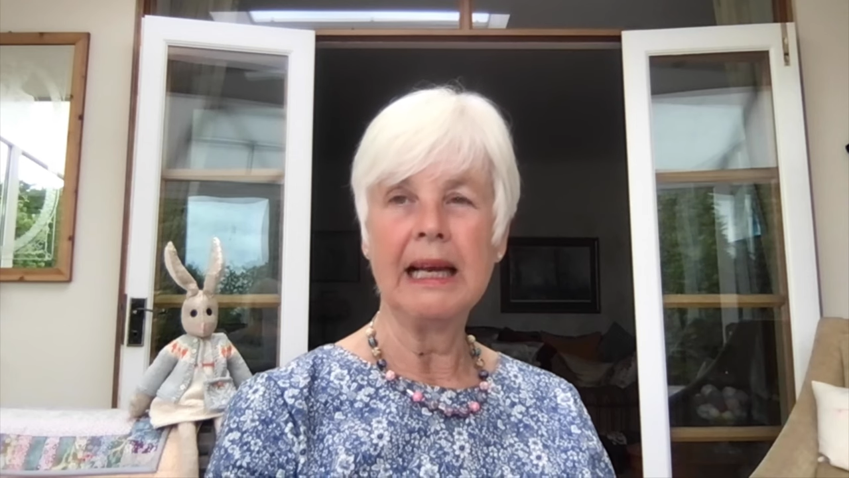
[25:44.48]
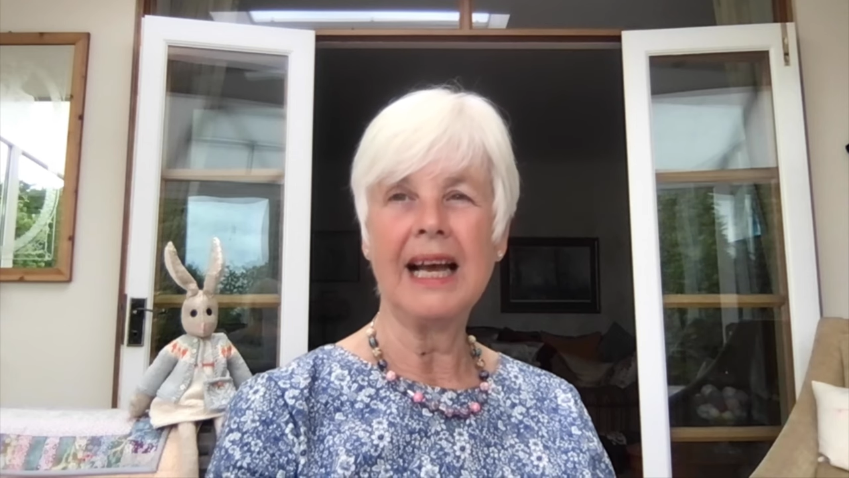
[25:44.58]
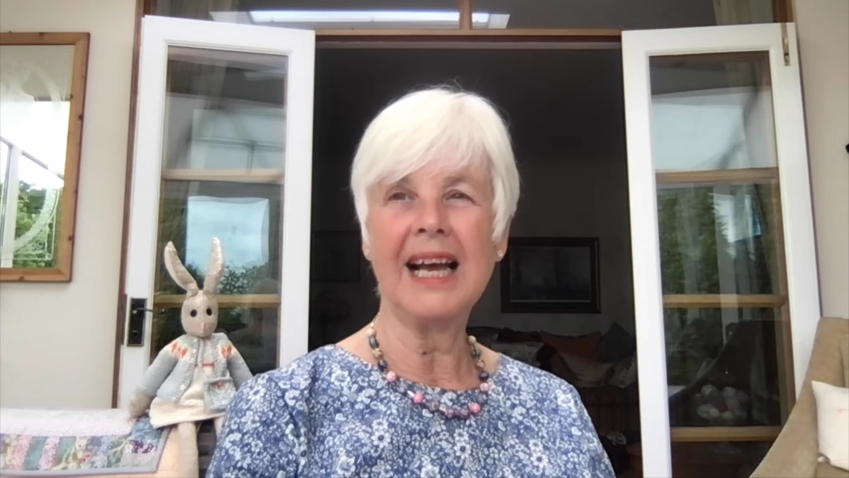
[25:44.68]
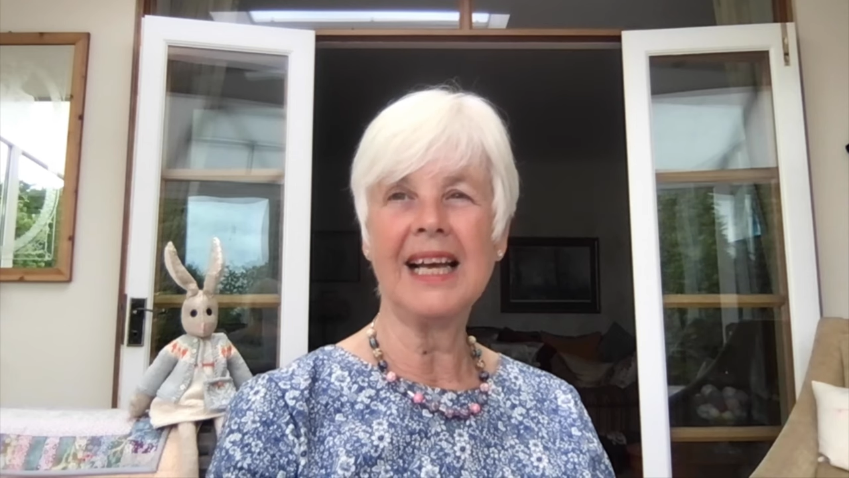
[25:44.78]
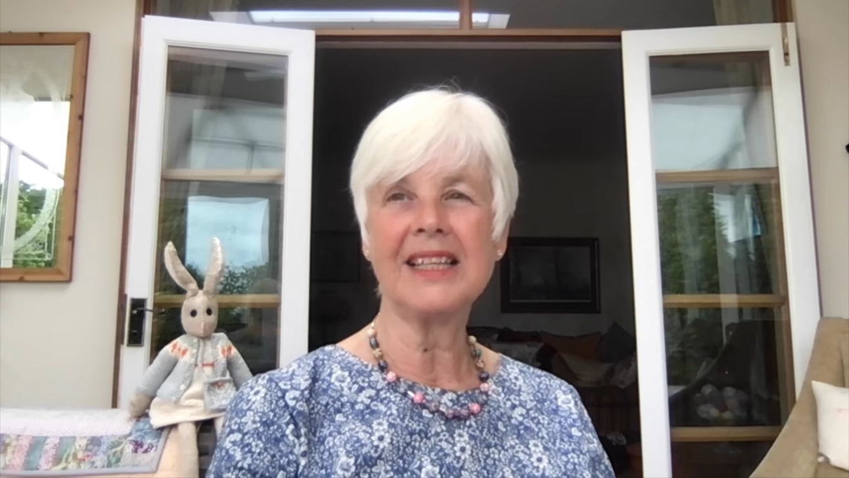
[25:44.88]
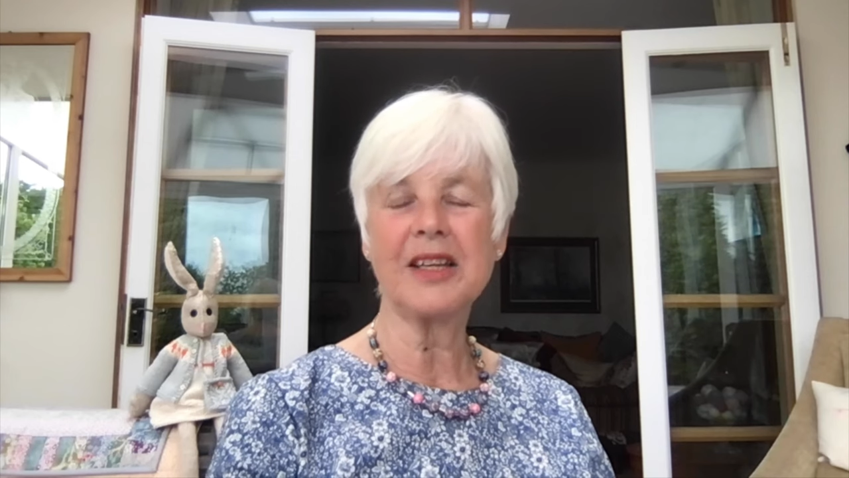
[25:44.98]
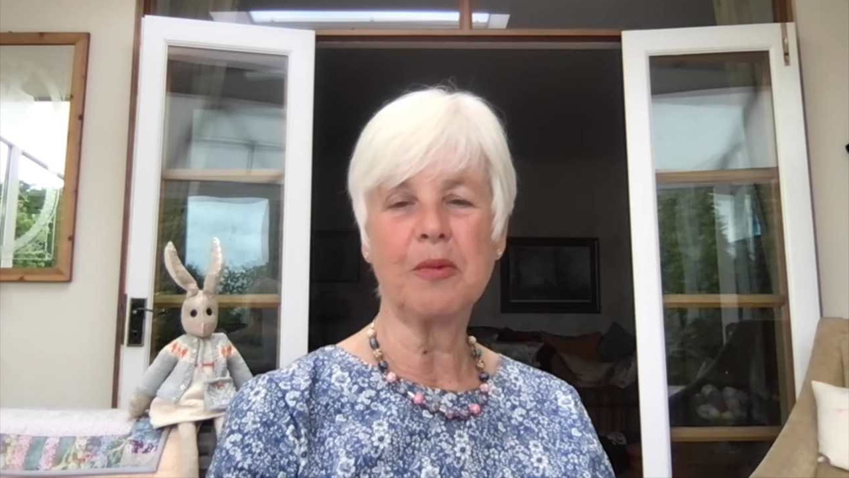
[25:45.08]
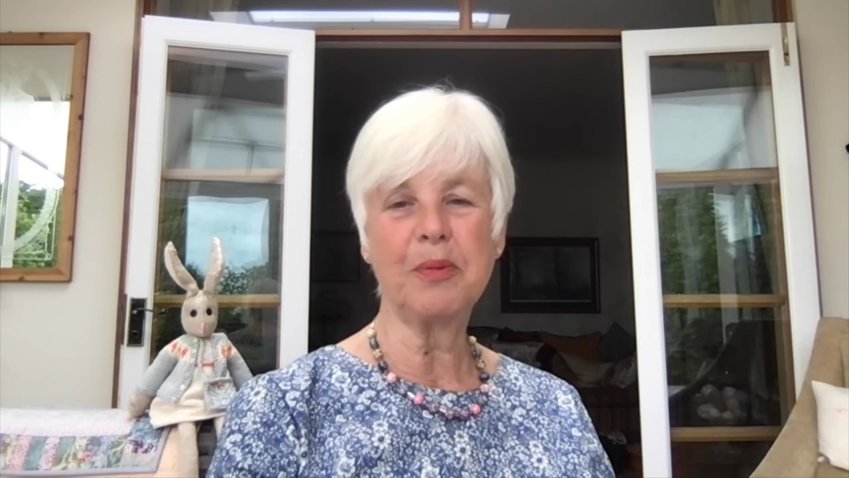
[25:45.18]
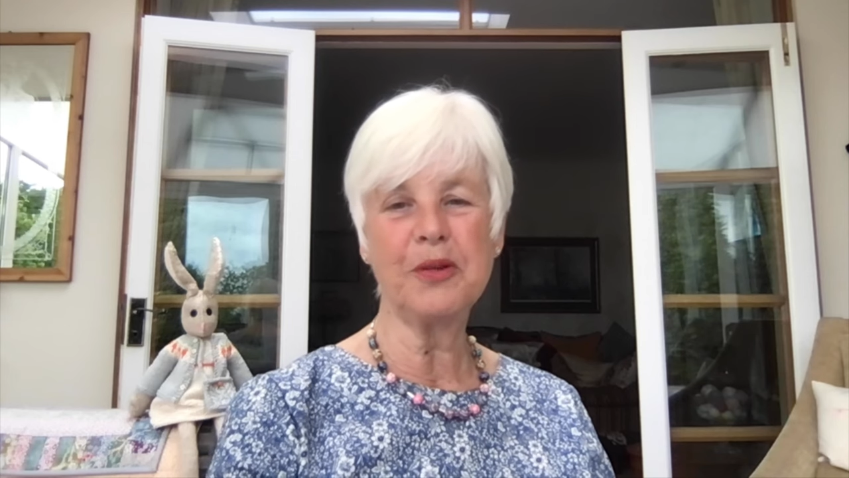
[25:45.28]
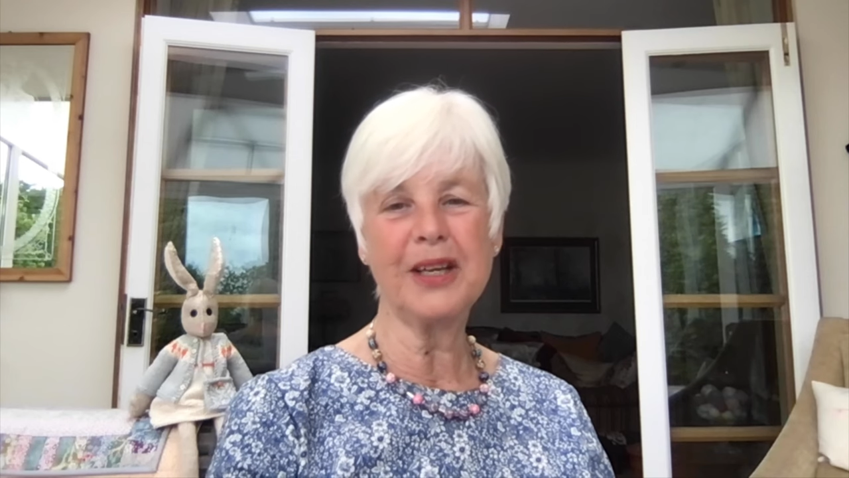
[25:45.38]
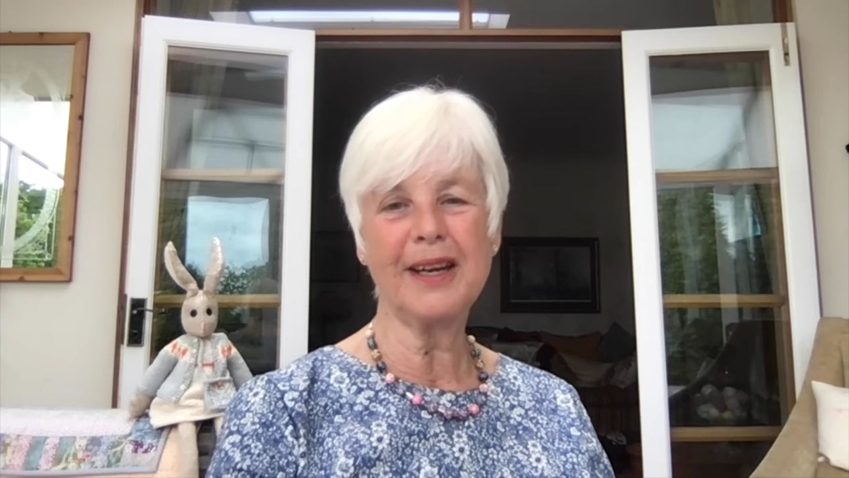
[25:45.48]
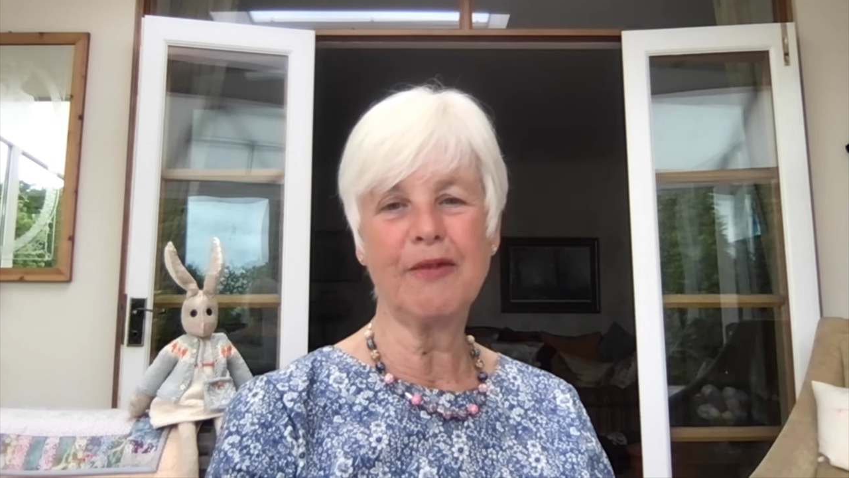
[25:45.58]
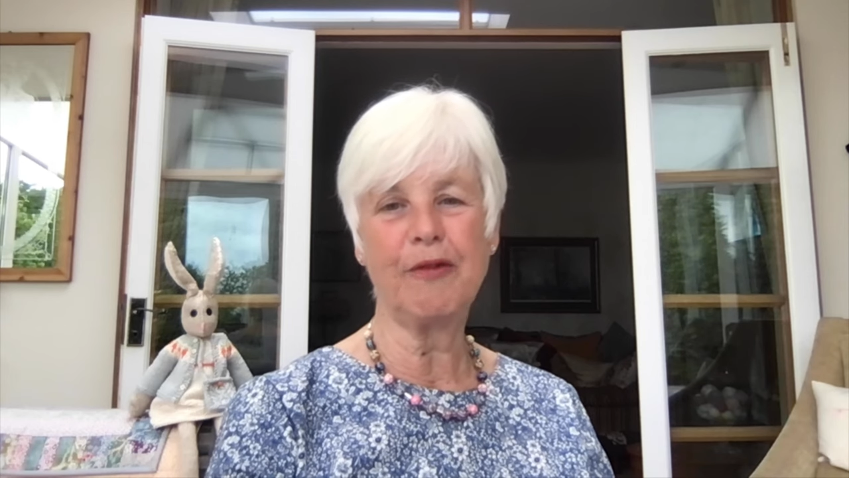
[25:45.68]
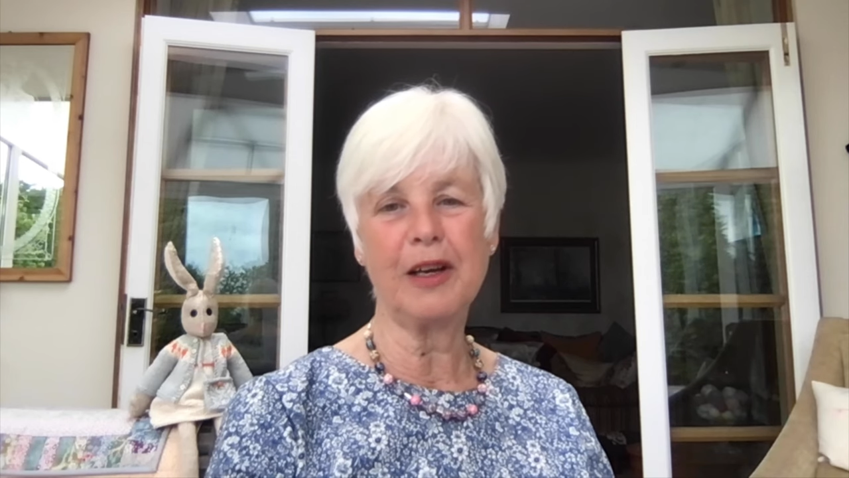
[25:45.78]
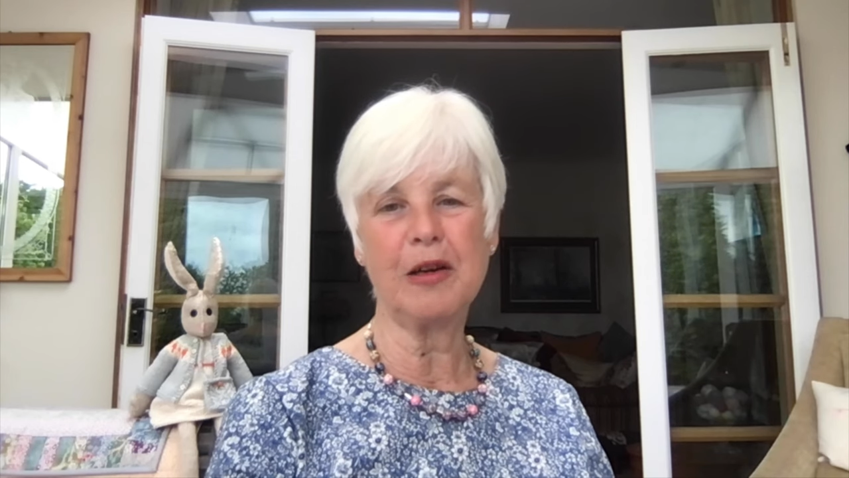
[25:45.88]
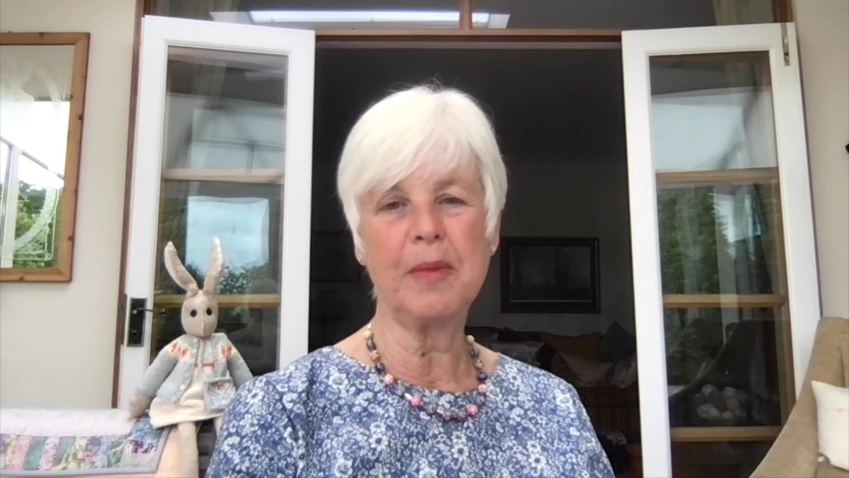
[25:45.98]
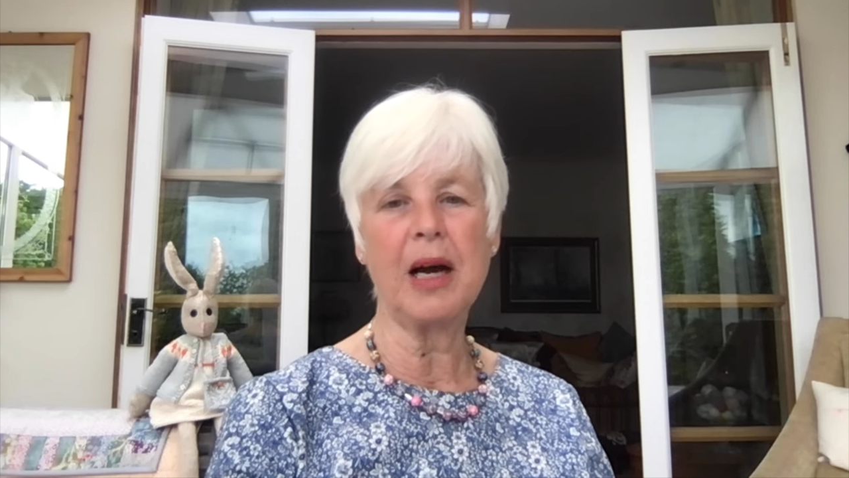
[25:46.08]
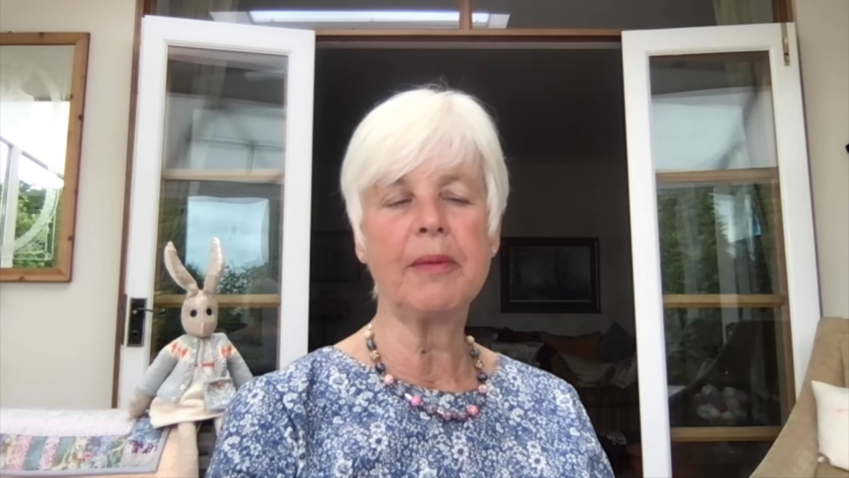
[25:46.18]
And I'll put the little film up